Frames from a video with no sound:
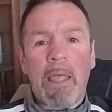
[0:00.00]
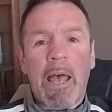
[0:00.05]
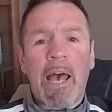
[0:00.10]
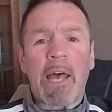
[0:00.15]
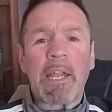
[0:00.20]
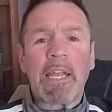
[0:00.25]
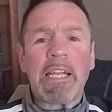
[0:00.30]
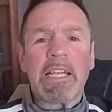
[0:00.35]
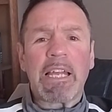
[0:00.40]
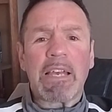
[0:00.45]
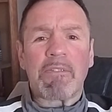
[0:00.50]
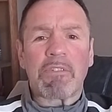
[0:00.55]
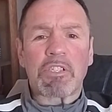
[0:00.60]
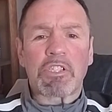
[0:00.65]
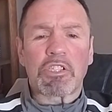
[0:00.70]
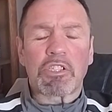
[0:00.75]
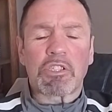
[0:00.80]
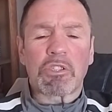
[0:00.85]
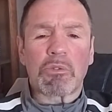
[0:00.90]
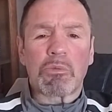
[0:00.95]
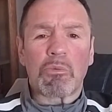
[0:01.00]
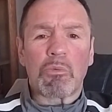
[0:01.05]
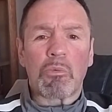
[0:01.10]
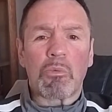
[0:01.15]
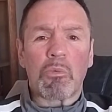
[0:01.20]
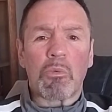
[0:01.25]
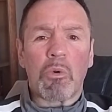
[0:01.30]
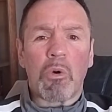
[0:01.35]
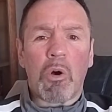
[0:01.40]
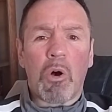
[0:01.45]
Eddie Davis
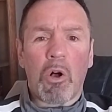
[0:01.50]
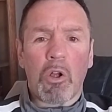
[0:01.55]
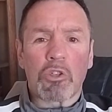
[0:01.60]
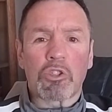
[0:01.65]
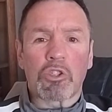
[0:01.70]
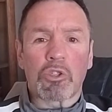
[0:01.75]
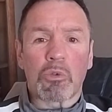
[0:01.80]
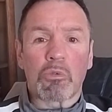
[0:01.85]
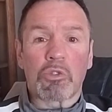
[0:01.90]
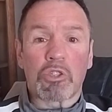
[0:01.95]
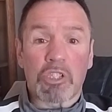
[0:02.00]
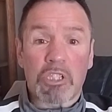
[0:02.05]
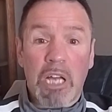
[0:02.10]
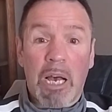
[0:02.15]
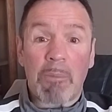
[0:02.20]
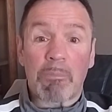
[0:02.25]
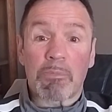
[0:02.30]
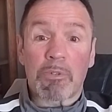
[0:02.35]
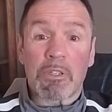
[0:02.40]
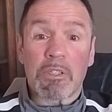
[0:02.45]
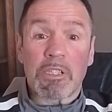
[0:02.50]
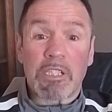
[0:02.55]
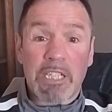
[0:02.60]
also stopped